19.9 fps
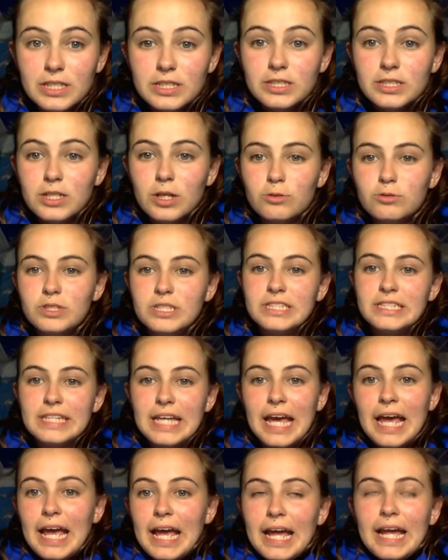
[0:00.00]
So
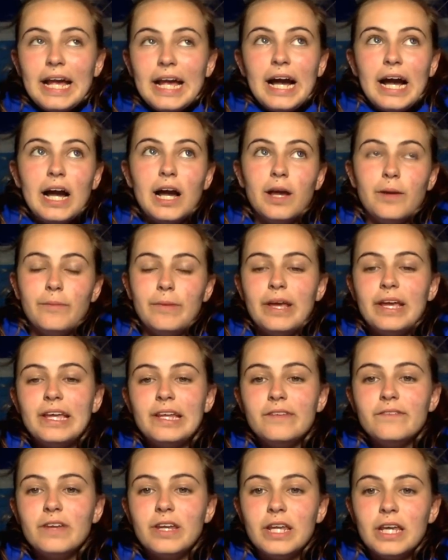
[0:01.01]
today I'm making
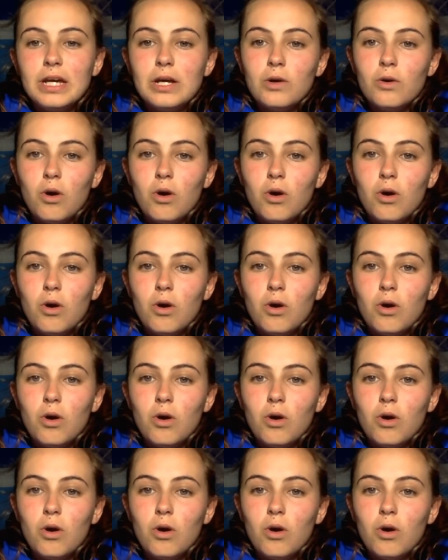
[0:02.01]
a video